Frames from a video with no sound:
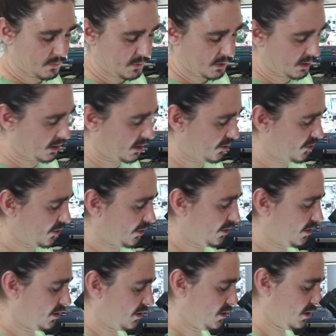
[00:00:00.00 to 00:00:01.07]
And I'll show you
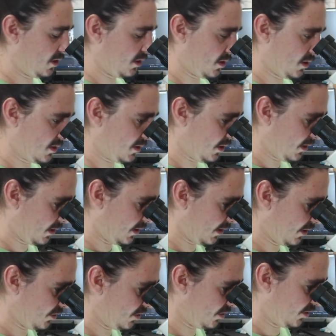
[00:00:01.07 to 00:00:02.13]
this this heat
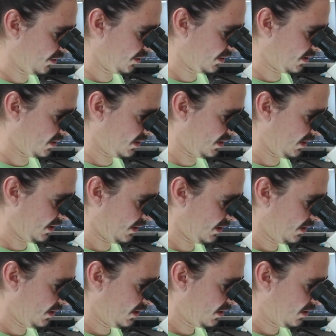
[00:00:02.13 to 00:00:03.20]
again just so you can see. You
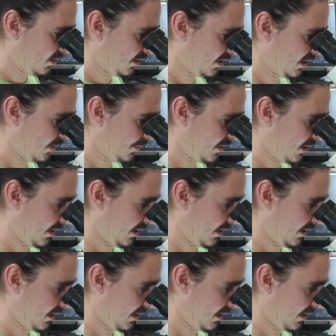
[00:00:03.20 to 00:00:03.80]
can keep an eye